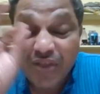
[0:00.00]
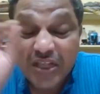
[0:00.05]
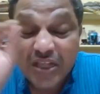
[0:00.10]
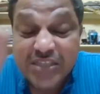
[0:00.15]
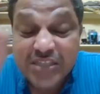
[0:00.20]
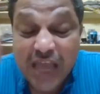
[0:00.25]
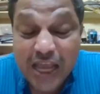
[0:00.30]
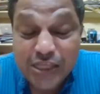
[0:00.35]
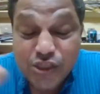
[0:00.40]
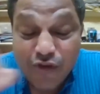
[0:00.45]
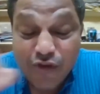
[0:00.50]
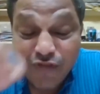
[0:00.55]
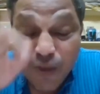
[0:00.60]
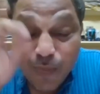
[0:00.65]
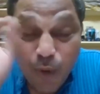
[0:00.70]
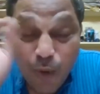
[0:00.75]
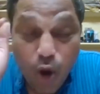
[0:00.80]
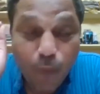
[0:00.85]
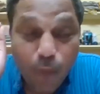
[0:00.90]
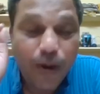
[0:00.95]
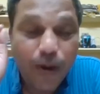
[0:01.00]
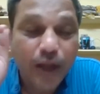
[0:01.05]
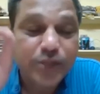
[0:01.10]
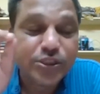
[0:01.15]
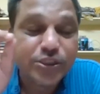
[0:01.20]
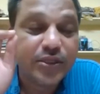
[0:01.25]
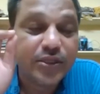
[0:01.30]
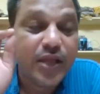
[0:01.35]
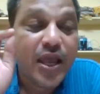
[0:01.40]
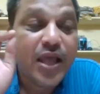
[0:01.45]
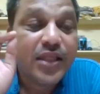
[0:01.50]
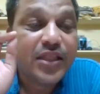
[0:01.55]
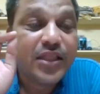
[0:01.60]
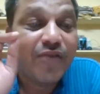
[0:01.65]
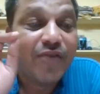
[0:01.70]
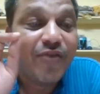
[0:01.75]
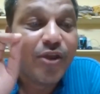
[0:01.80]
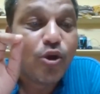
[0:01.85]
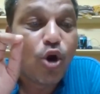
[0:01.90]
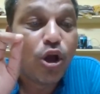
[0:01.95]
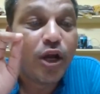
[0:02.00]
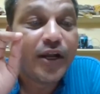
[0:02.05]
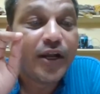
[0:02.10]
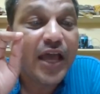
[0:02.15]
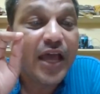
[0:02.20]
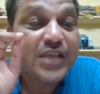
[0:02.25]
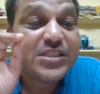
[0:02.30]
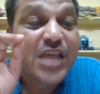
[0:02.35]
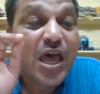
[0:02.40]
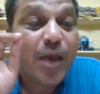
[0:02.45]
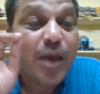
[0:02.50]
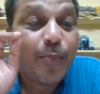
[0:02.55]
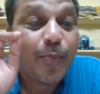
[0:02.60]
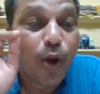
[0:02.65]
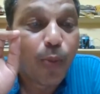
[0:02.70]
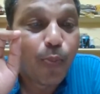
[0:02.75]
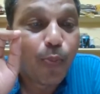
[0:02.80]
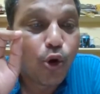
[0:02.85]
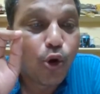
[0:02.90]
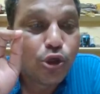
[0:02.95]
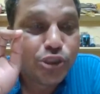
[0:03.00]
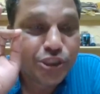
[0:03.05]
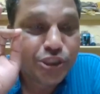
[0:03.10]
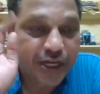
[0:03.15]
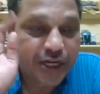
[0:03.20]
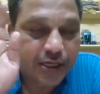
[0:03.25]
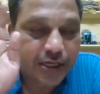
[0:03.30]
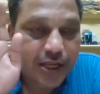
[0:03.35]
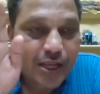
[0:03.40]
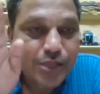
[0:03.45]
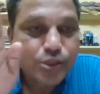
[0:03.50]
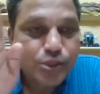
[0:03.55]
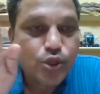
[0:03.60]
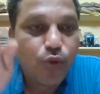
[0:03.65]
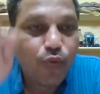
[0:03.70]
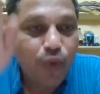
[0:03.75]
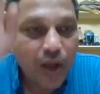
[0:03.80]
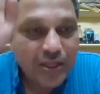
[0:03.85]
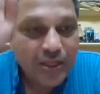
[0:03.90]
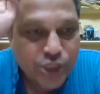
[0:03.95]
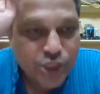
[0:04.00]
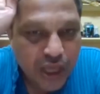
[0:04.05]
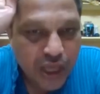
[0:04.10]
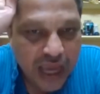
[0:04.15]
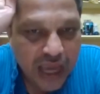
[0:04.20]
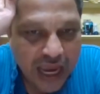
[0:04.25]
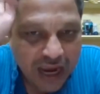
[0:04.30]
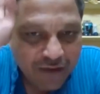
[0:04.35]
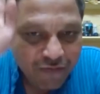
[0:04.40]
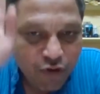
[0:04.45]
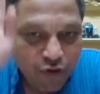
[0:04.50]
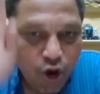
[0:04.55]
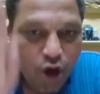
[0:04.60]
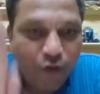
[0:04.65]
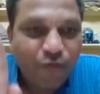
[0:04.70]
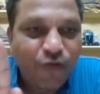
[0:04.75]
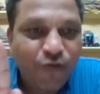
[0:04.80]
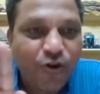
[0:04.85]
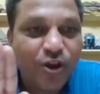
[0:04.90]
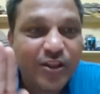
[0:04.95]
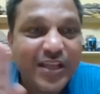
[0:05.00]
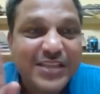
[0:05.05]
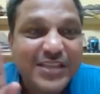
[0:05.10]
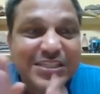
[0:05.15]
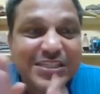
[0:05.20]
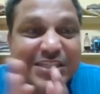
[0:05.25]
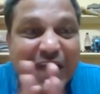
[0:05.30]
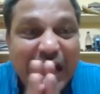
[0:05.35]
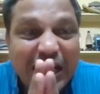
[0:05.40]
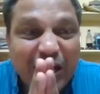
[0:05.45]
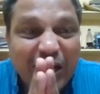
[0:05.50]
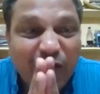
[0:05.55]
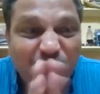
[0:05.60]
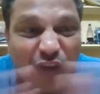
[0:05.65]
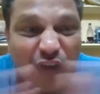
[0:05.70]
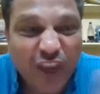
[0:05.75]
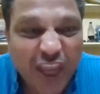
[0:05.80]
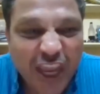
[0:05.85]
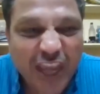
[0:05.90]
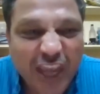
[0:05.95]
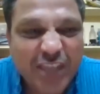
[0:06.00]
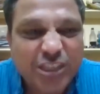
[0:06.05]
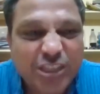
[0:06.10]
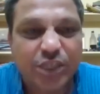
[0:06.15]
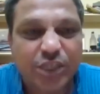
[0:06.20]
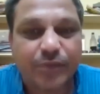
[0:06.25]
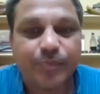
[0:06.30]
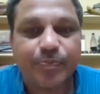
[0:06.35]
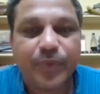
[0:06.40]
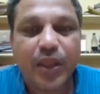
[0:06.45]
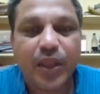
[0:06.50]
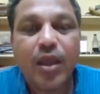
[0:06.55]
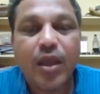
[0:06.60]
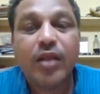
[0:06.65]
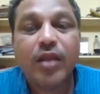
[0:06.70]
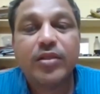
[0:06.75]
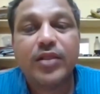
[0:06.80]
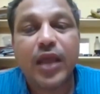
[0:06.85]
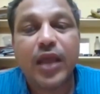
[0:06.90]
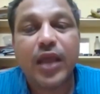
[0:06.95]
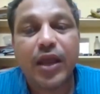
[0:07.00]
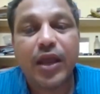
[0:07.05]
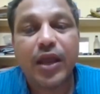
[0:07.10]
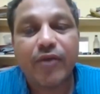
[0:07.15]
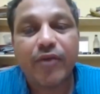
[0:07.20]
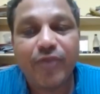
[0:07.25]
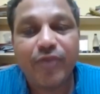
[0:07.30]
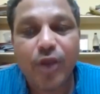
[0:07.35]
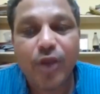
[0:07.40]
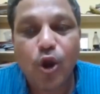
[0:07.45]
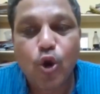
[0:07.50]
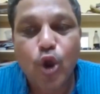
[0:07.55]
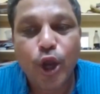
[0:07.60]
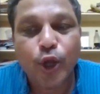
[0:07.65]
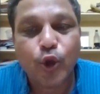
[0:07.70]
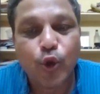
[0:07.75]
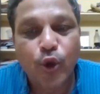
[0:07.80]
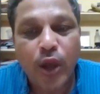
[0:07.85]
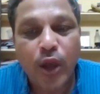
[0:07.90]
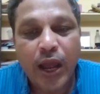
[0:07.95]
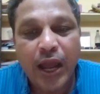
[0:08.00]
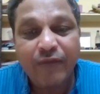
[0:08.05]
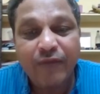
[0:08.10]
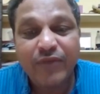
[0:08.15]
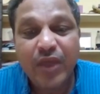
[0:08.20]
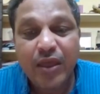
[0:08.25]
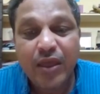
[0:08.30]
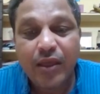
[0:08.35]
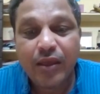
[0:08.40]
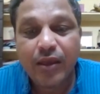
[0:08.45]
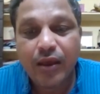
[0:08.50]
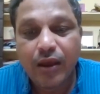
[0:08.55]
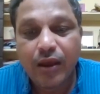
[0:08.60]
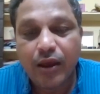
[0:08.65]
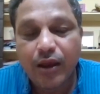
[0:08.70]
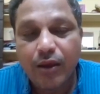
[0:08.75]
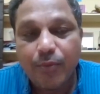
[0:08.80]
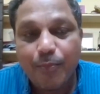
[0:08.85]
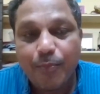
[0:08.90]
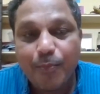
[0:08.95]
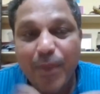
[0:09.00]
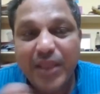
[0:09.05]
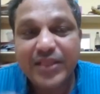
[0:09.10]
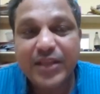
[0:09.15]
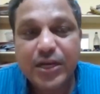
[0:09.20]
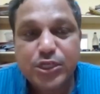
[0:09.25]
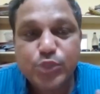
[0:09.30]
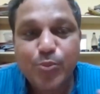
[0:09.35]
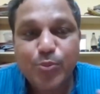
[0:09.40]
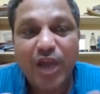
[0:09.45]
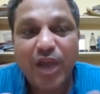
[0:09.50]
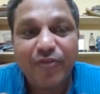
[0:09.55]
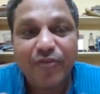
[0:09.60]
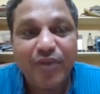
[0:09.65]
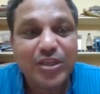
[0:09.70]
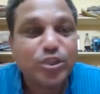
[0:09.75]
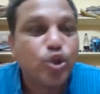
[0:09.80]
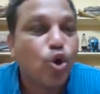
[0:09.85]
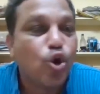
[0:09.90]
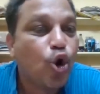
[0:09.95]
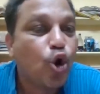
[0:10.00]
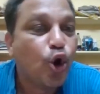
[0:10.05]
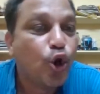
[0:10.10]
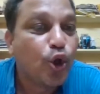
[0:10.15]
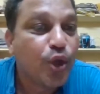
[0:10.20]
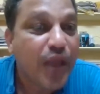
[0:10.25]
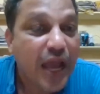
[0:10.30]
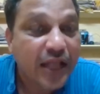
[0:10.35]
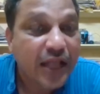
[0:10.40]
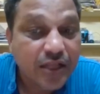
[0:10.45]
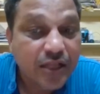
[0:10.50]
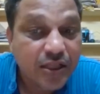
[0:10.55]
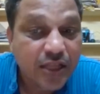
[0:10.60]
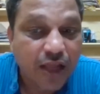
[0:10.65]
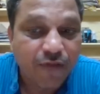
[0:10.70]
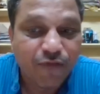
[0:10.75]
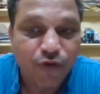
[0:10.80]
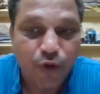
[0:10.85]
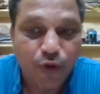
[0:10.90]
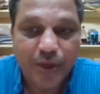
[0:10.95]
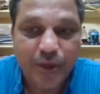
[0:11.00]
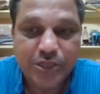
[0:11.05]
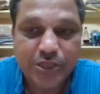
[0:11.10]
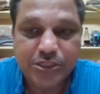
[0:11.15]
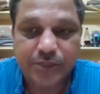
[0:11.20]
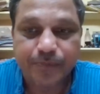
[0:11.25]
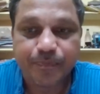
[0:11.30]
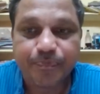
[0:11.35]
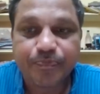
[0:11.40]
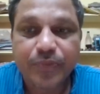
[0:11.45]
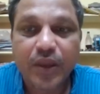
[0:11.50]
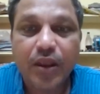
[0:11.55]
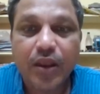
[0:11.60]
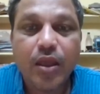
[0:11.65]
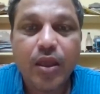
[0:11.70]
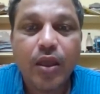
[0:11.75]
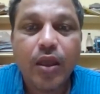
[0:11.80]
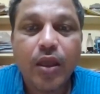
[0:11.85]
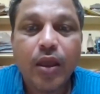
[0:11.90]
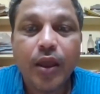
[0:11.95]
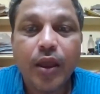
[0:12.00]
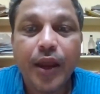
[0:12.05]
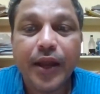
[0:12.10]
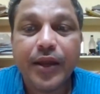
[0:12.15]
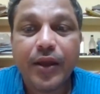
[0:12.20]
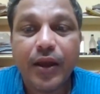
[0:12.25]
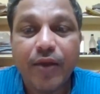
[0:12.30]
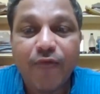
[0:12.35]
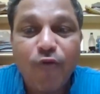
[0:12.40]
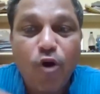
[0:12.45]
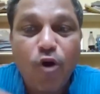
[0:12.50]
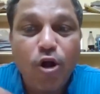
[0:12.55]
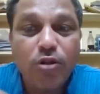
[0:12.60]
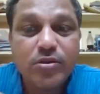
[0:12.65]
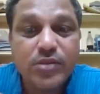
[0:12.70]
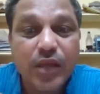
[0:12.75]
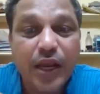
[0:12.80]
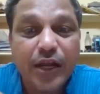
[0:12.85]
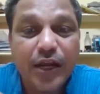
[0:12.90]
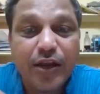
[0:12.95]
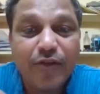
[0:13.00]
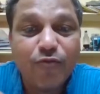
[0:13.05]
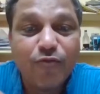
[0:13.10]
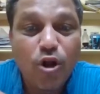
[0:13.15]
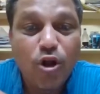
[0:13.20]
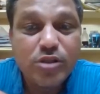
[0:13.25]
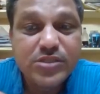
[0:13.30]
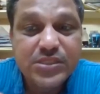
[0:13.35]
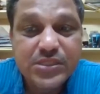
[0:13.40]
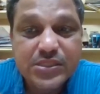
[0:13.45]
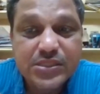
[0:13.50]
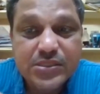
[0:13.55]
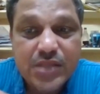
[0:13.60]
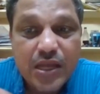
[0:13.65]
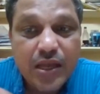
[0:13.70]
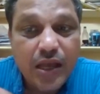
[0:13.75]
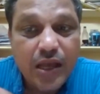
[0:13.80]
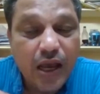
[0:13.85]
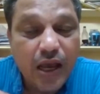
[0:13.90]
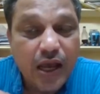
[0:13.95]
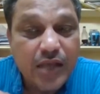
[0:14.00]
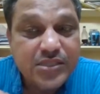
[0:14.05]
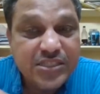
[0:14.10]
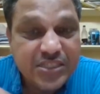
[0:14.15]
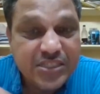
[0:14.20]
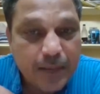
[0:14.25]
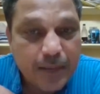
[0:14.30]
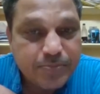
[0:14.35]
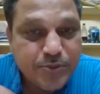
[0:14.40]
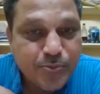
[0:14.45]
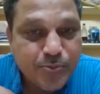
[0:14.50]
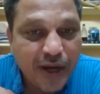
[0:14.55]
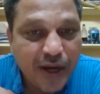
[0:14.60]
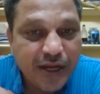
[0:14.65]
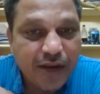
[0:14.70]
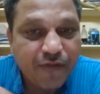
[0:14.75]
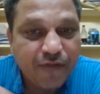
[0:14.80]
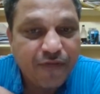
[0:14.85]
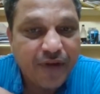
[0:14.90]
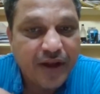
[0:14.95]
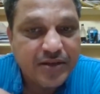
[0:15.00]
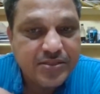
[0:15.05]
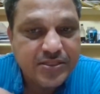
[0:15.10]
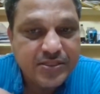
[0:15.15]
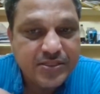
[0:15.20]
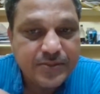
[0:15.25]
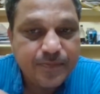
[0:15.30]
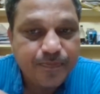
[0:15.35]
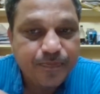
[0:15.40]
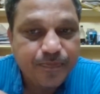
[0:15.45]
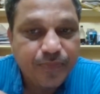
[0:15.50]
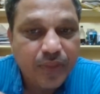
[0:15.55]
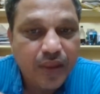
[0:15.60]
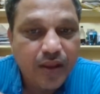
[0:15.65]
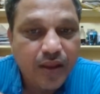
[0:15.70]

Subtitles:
with the size of the population, then we call it as proportionate. So once you have gone for this stratification, then we are going to have methods by which you are going to gather the information. It involves steps, my dear friends.